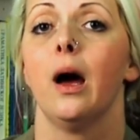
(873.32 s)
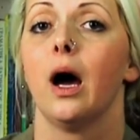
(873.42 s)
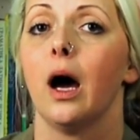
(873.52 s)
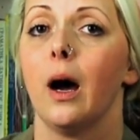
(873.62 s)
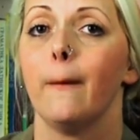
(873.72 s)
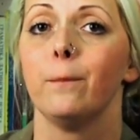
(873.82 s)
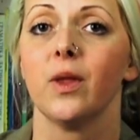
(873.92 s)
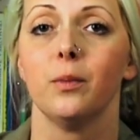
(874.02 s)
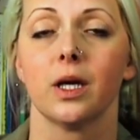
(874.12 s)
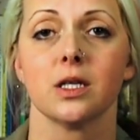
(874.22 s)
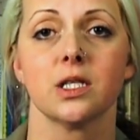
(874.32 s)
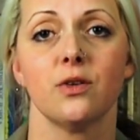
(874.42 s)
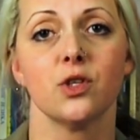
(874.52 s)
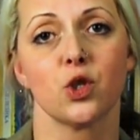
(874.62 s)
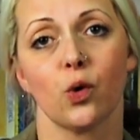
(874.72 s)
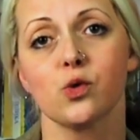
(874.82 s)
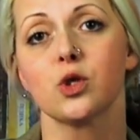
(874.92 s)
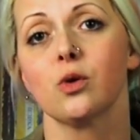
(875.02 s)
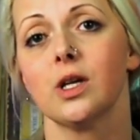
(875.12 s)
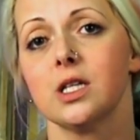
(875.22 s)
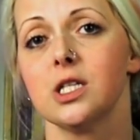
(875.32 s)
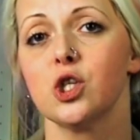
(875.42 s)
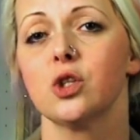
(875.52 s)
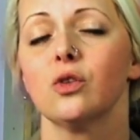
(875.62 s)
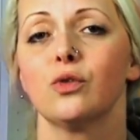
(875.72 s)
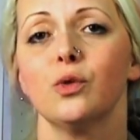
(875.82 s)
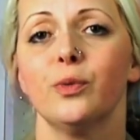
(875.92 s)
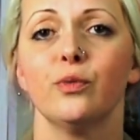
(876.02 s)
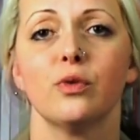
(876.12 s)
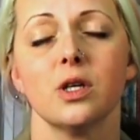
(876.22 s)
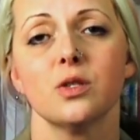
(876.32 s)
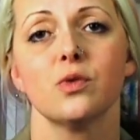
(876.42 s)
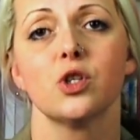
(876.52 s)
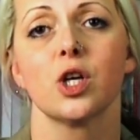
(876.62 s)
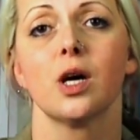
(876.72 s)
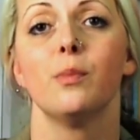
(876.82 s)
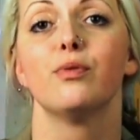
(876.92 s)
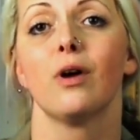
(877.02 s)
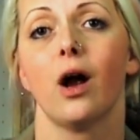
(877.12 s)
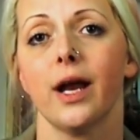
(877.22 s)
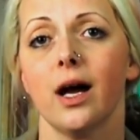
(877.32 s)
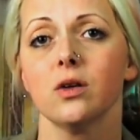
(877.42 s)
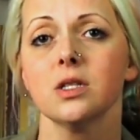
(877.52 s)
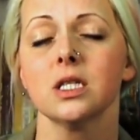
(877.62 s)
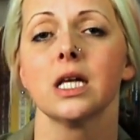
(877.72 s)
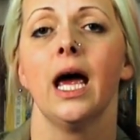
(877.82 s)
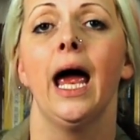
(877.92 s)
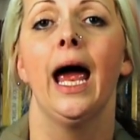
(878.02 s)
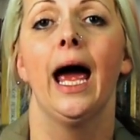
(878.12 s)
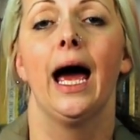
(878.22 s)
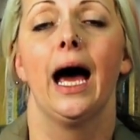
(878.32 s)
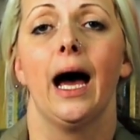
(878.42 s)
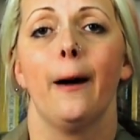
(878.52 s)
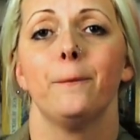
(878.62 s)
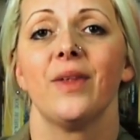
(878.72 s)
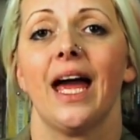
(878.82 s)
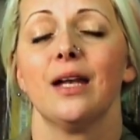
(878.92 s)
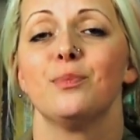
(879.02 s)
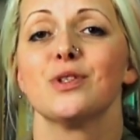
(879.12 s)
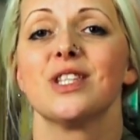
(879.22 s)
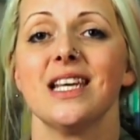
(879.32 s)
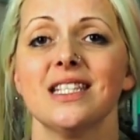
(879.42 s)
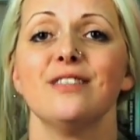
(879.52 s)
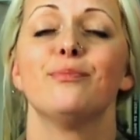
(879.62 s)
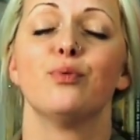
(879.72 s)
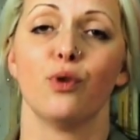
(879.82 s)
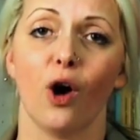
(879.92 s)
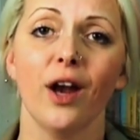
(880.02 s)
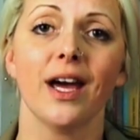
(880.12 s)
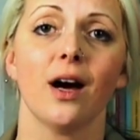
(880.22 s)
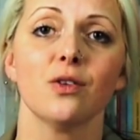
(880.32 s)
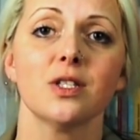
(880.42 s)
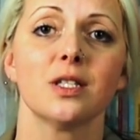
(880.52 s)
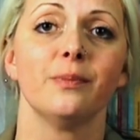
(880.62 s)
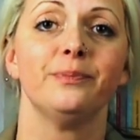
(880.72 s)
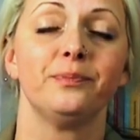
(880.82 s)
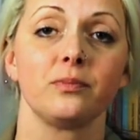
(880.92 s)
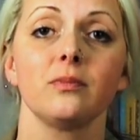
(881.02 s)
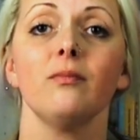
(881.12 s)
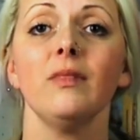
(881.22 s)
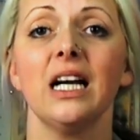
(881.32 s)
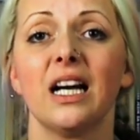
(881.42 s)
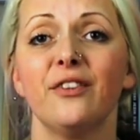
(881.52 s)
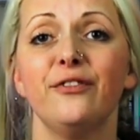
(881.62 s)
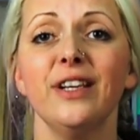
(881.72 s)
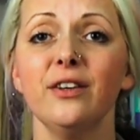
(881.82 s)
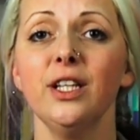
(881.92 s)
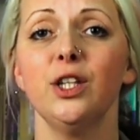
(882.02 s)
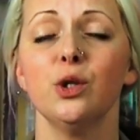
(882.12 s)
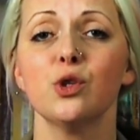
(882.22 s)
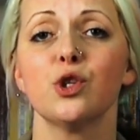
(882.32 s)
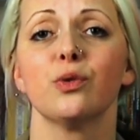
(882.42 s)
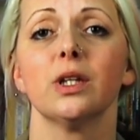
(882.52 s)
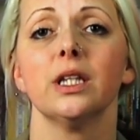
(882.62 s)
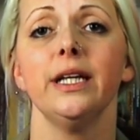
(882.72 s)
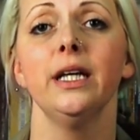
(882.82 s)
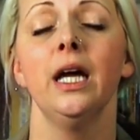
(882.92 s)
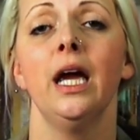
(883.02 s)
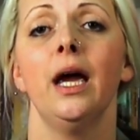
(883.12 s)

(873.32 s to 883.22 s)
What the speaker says: because there is also an additional group of words which are pronouns. And possessive pronouns are very usually